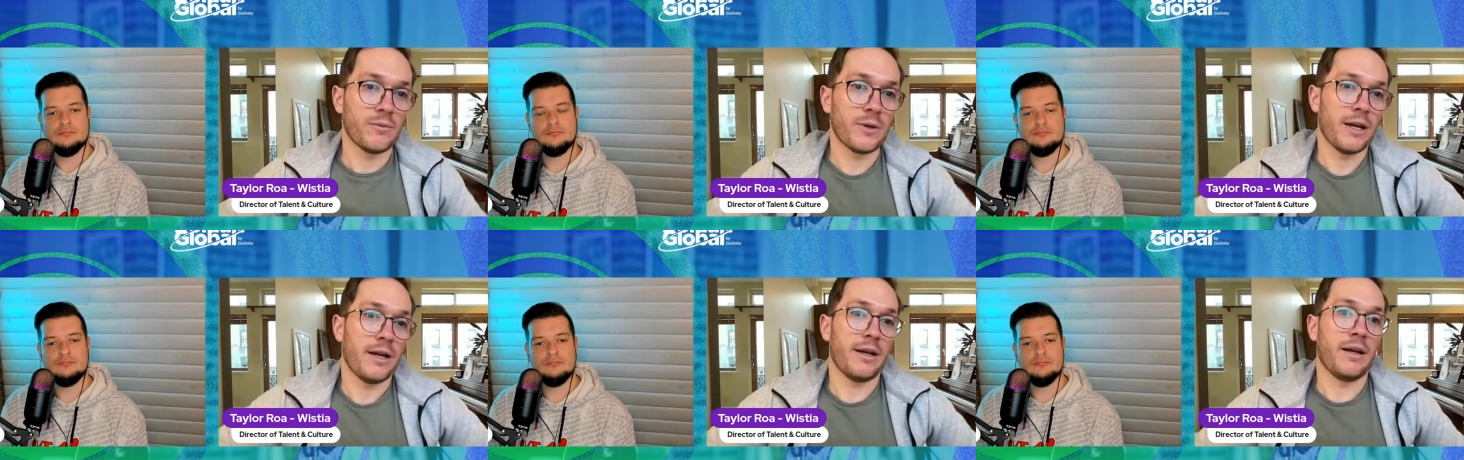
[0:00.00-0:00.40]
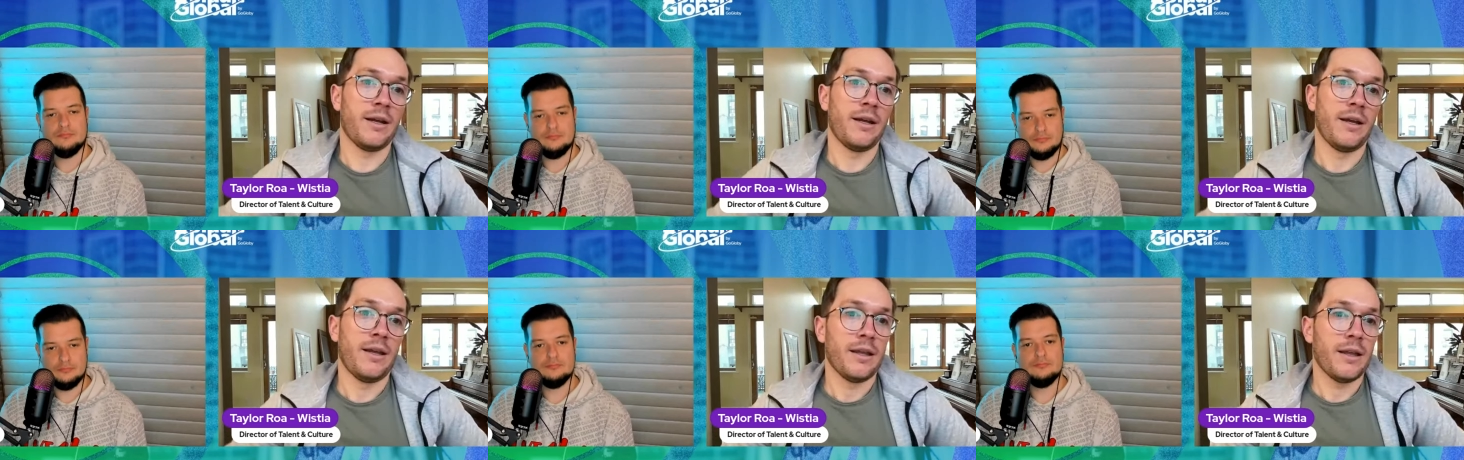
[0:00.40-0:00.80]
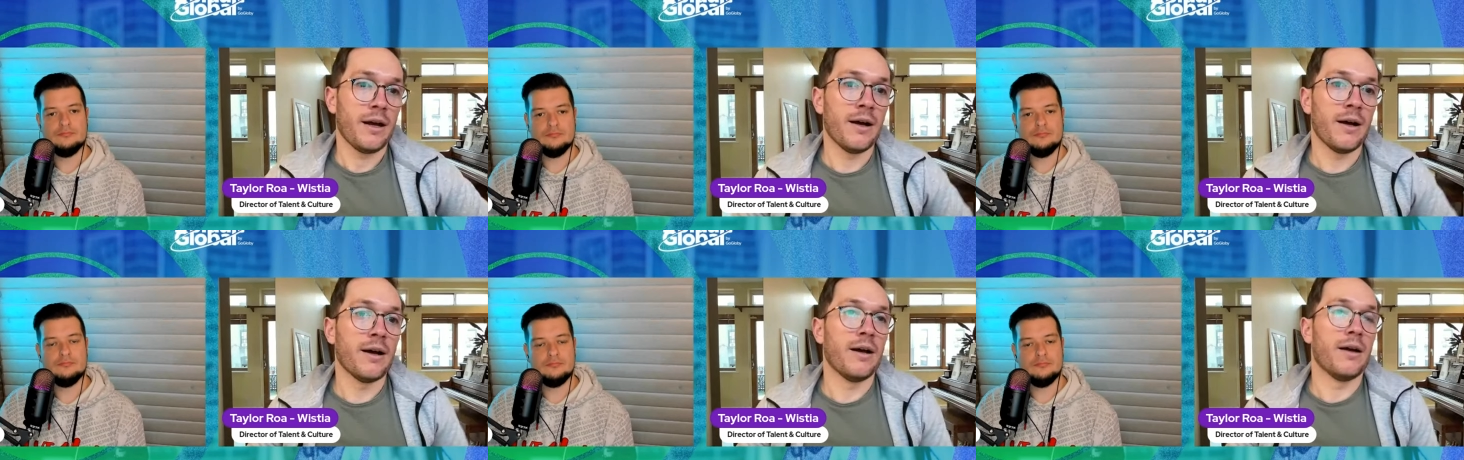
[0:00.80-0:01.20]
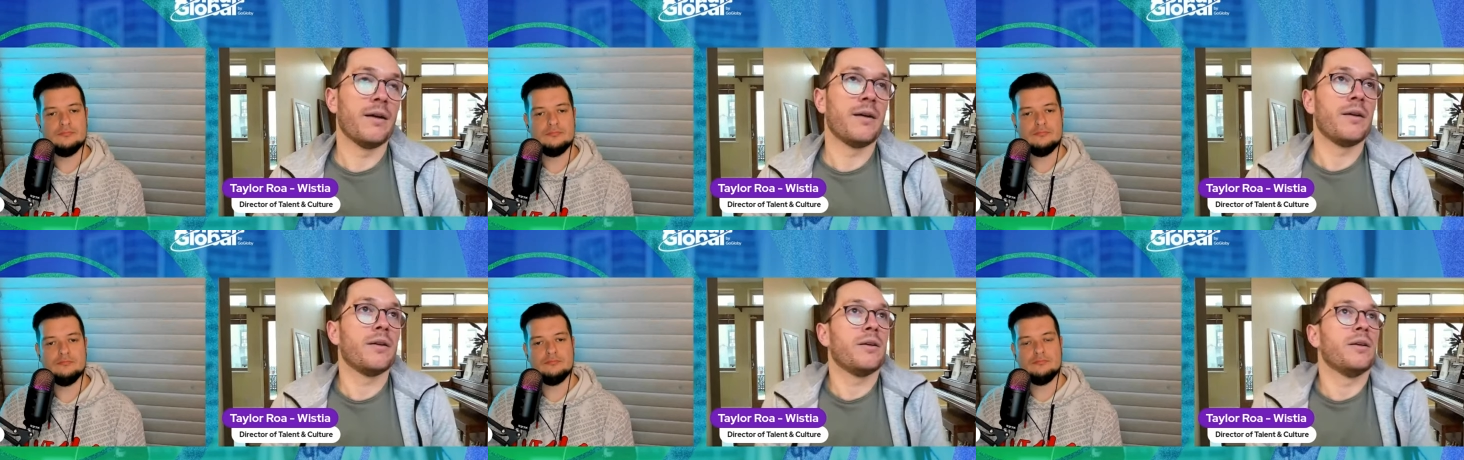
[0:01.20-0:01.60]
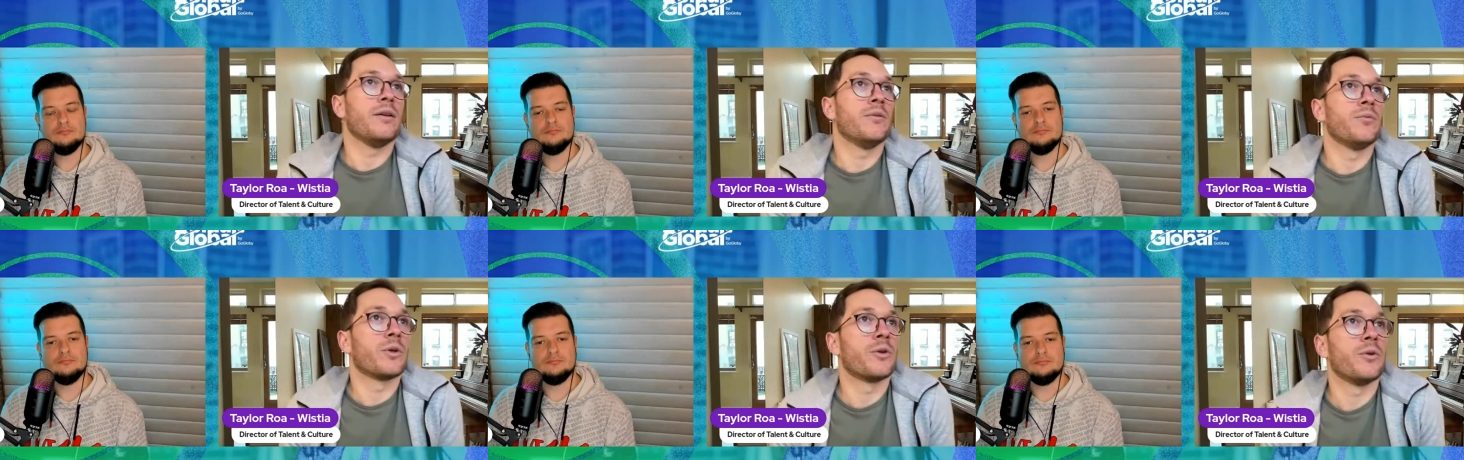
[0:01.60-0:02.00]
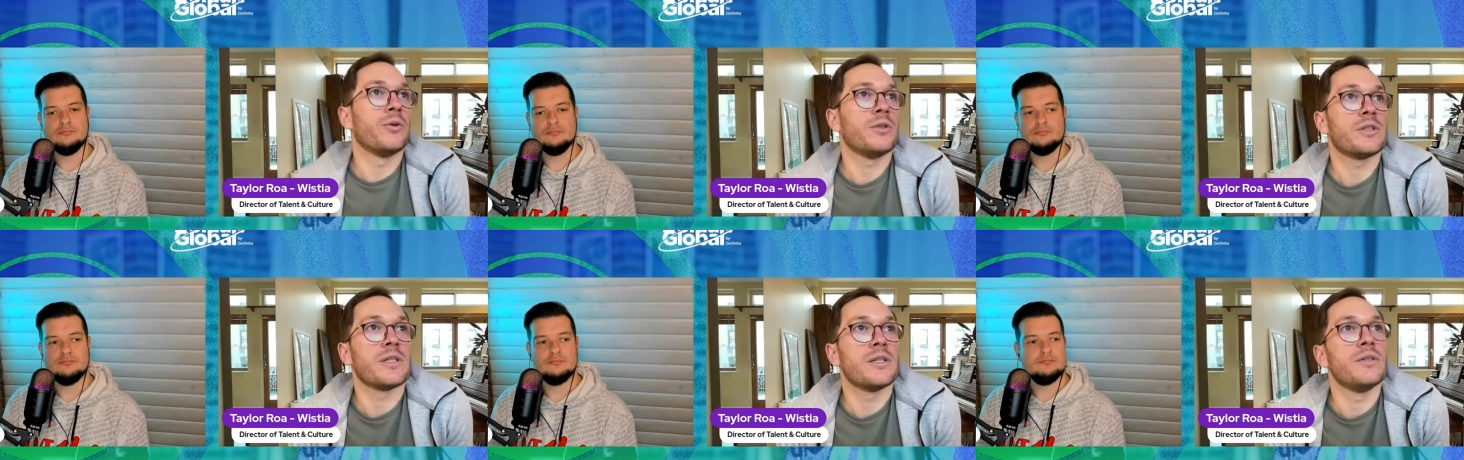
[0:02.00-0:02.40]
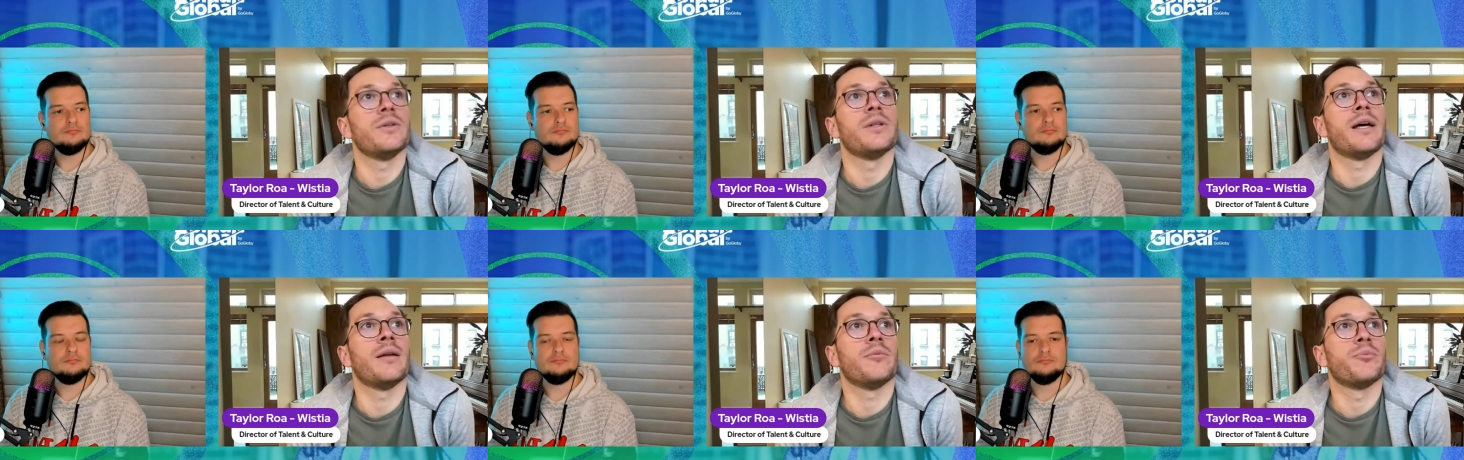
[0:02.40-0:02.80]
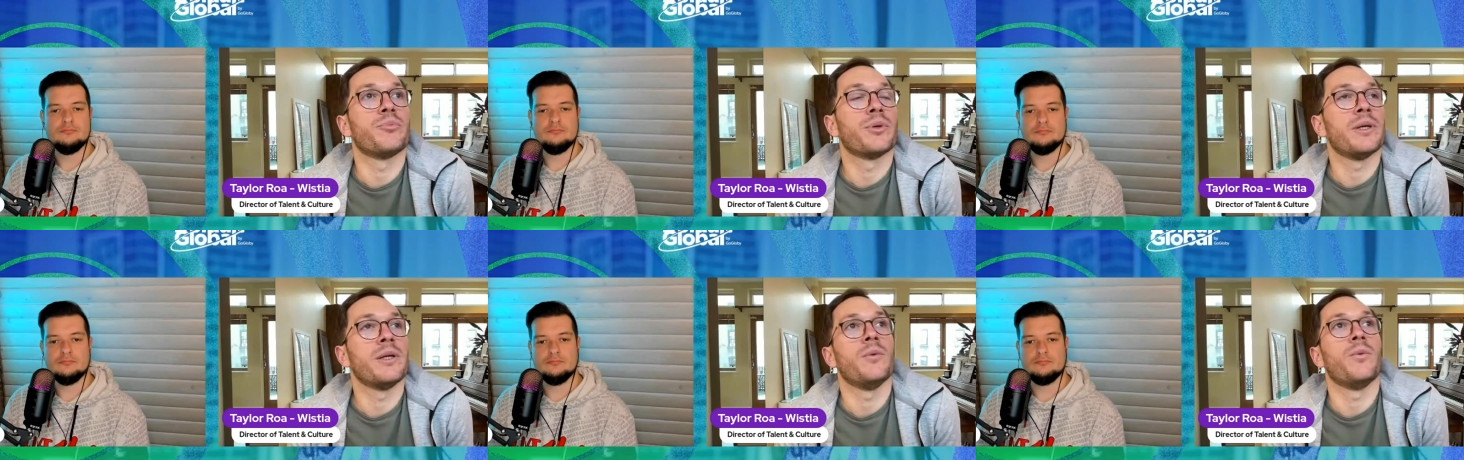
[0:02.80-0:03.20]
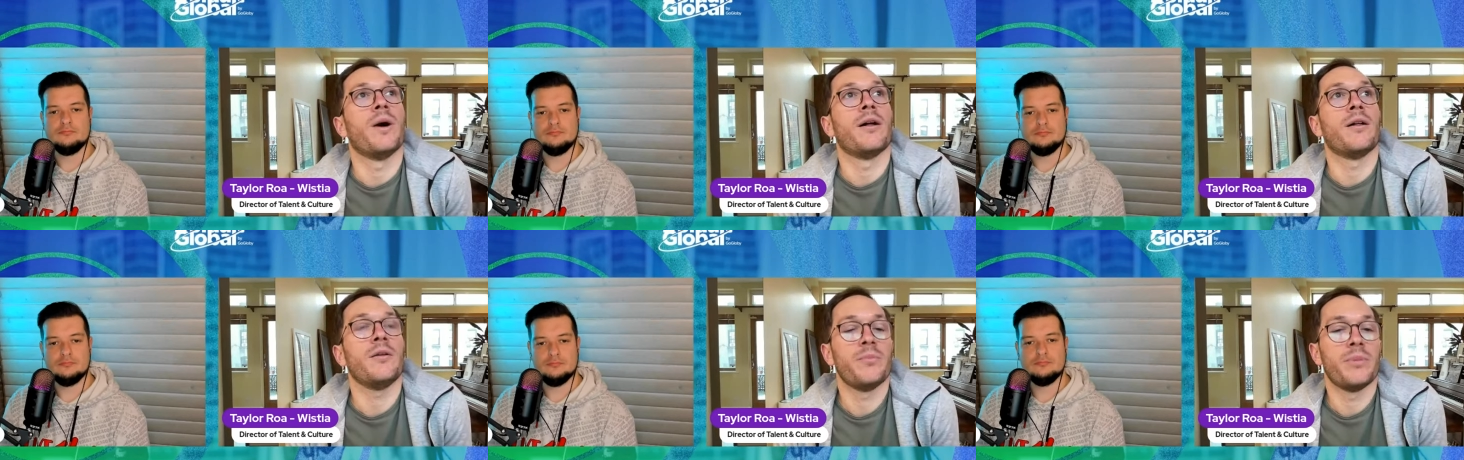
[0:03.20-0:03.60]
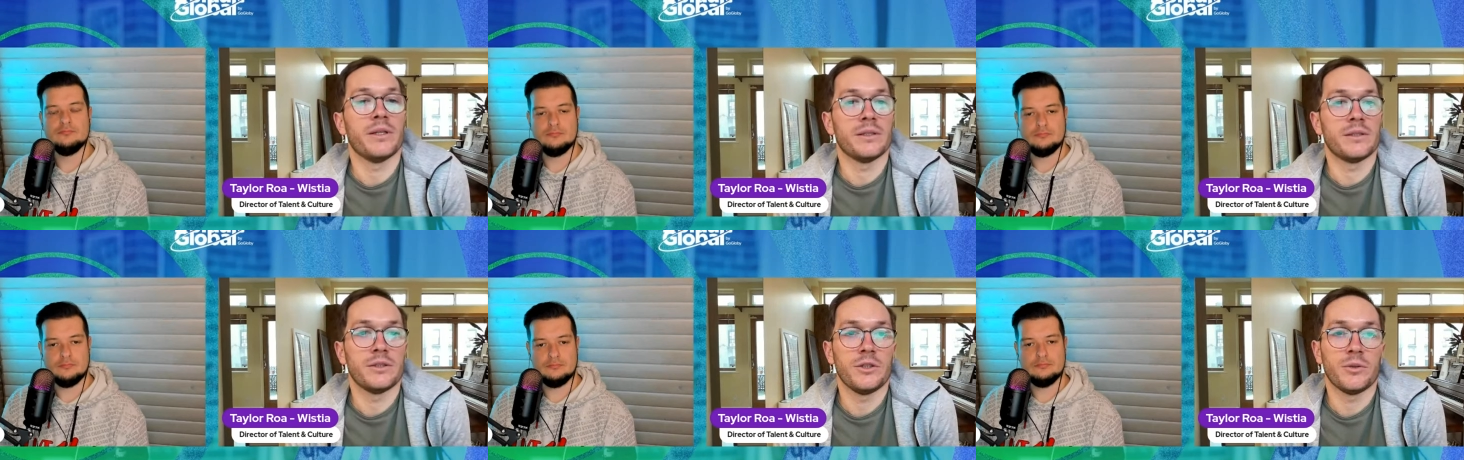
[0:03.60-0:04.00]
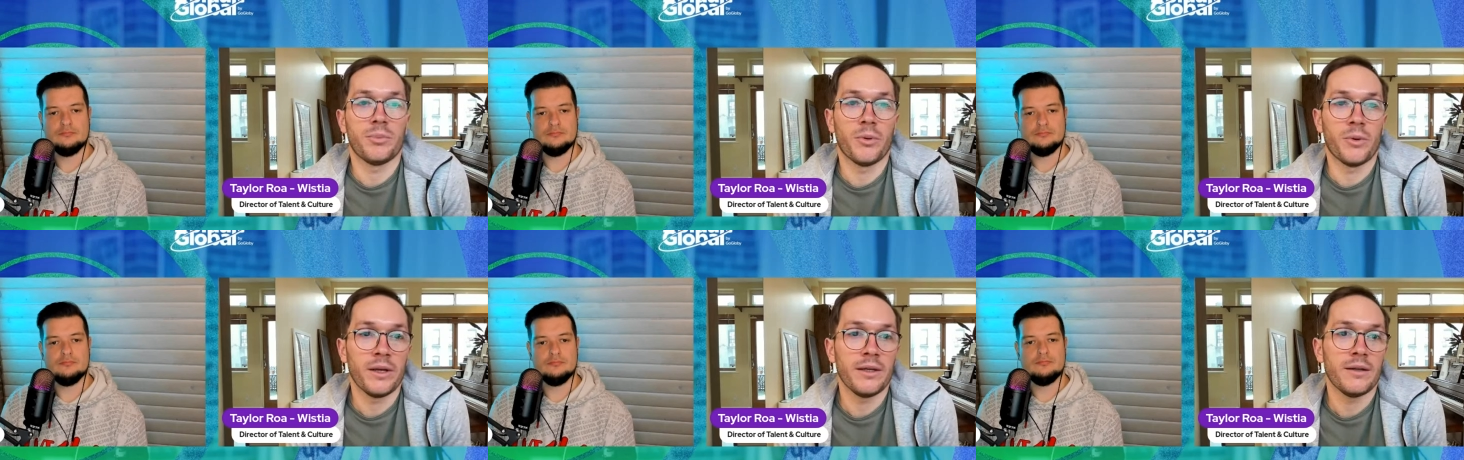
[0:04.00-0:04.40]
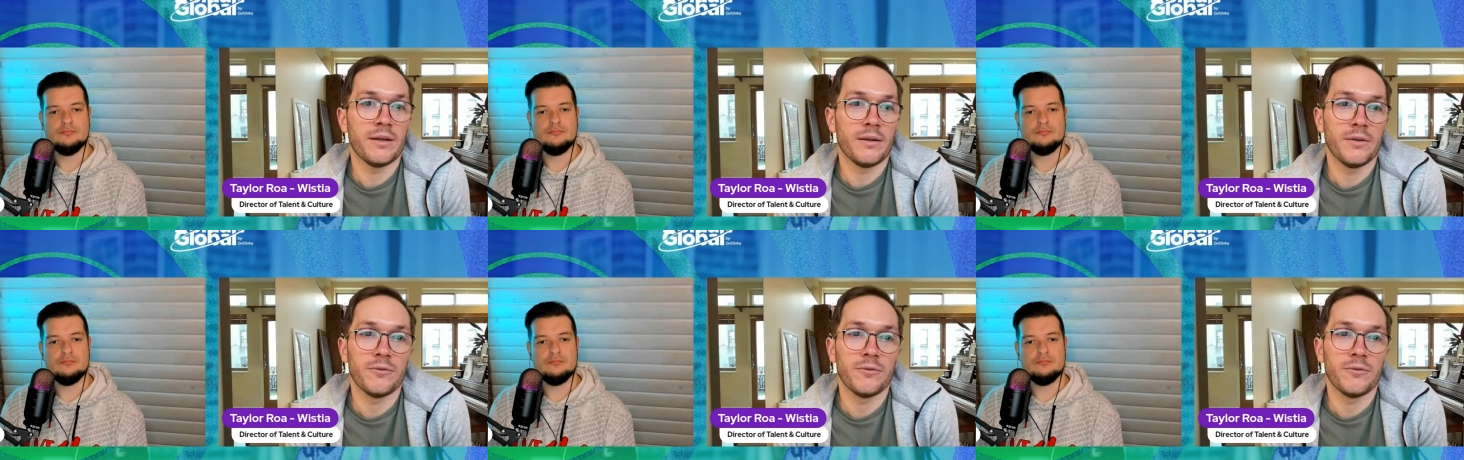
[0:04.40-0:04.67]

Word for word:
Speaker 1: right? Uh, recruiters can do that pretty well, but to your point,